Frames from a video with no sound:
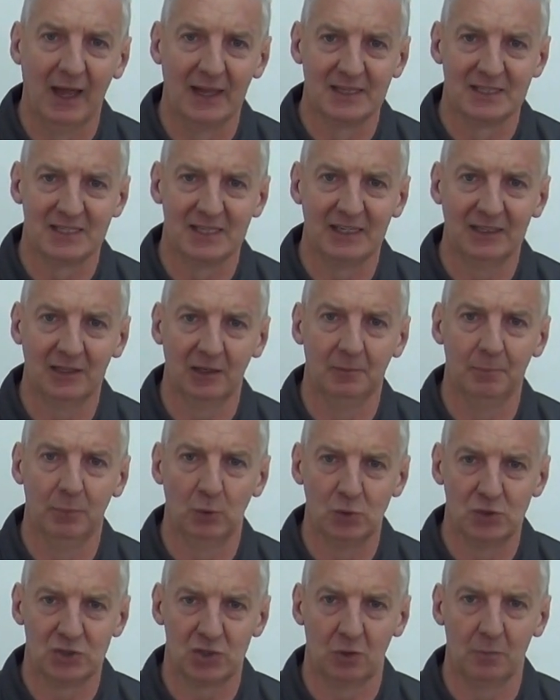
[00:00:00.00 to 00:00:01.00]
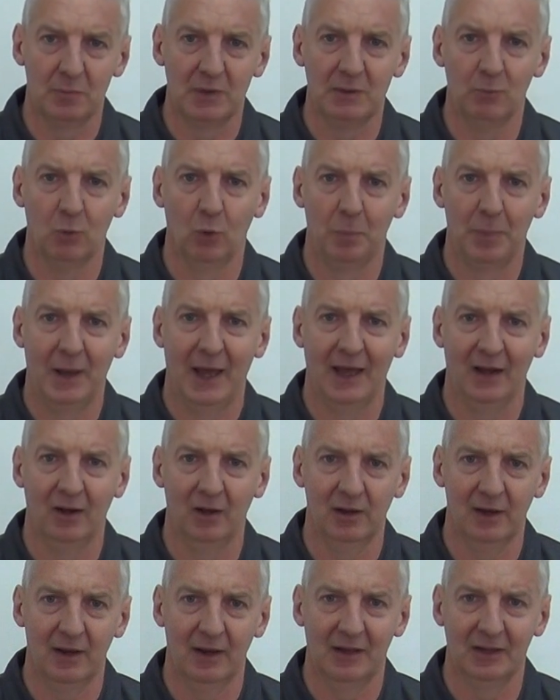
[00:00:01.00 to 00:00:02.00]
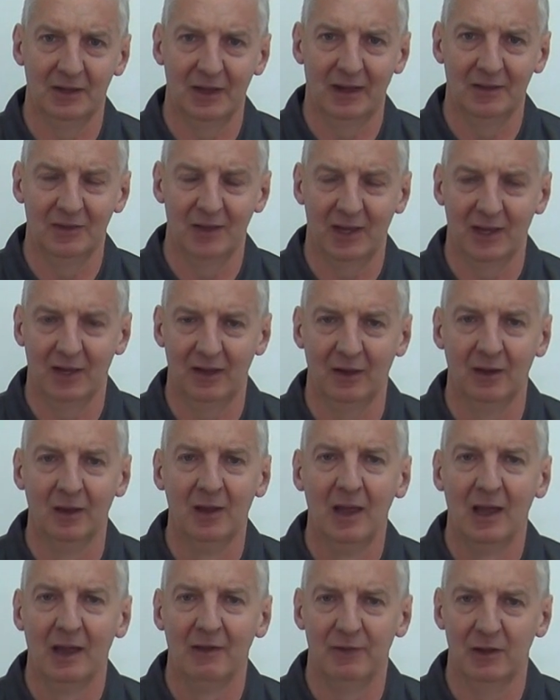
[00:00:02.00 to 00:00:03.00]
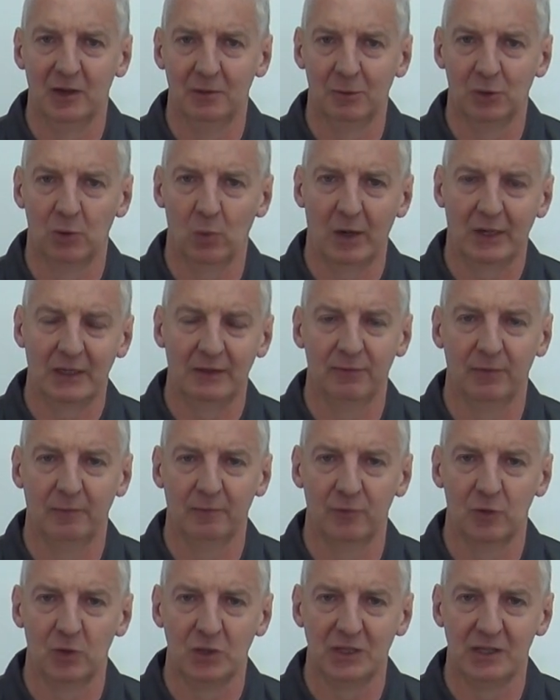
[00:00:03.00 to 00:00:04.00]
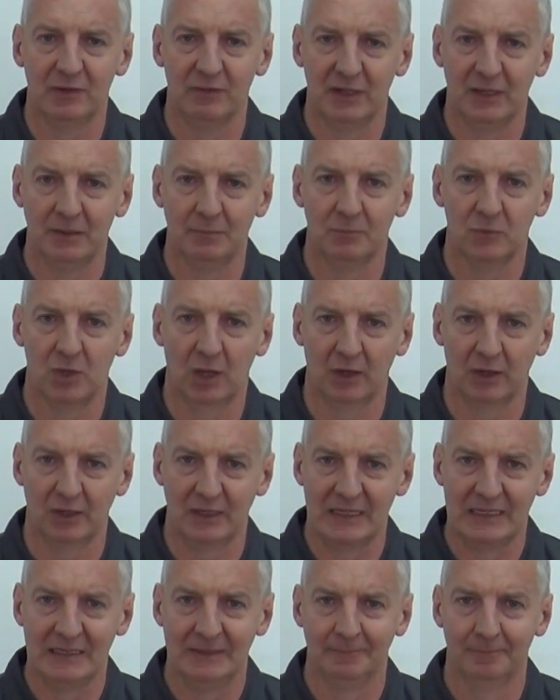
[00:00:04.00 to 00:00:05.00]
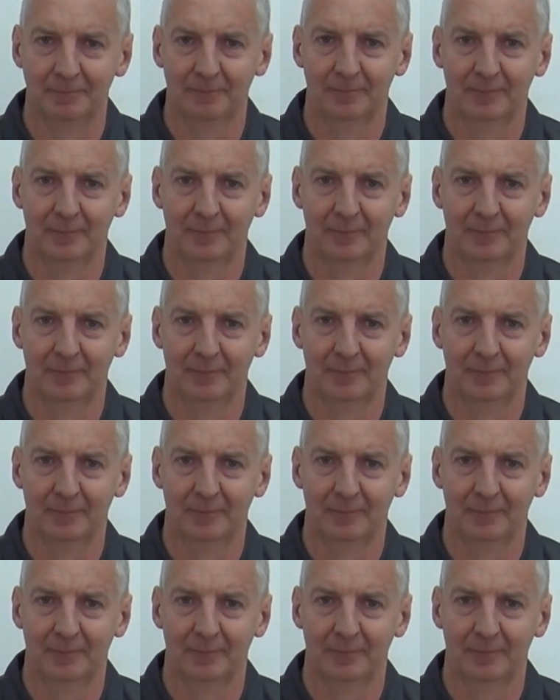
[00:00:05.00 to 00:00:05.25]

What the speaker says: signal booster MiMo panel antenna available directly from freetv.ie.